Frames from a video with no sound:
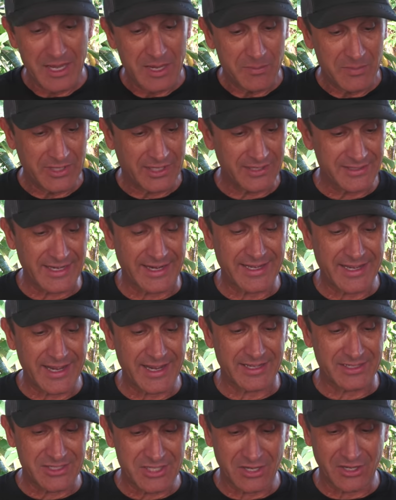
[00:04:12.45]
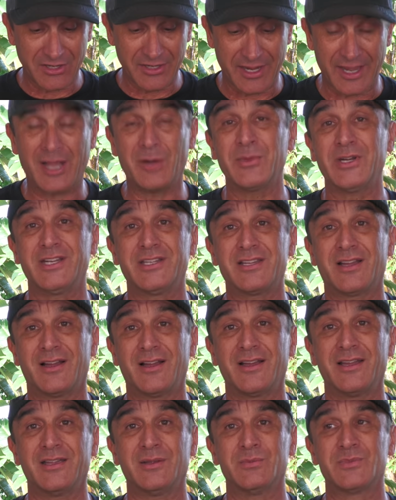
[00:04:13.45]
because I can't tell you how many
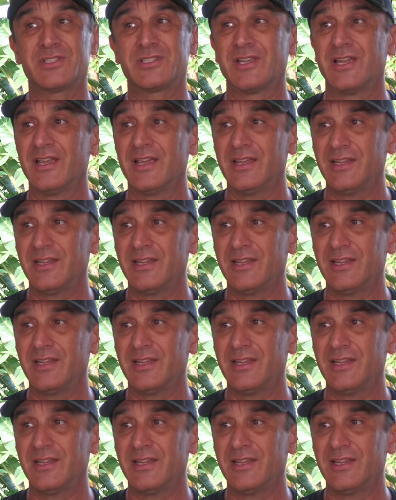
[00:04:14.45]
times,